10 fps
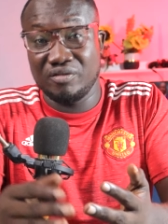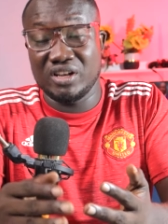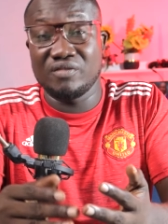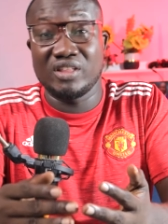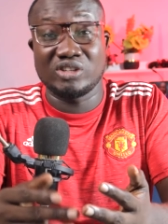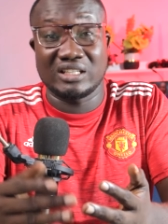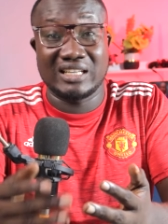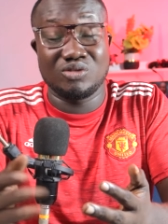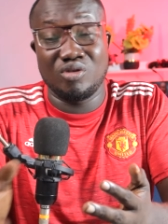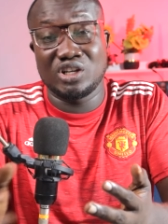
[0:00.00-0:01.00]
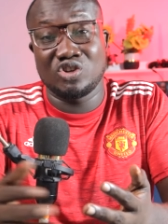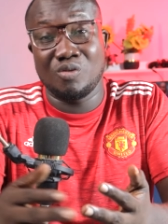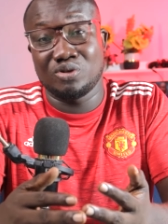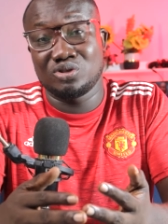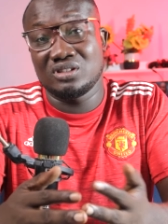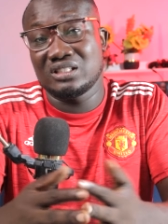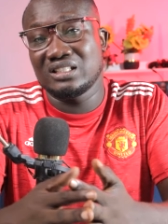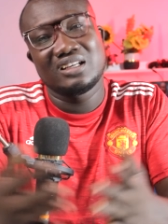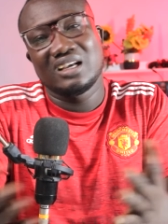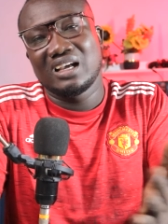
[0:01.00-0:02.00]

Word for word: Even if there was a chance creation opportunity,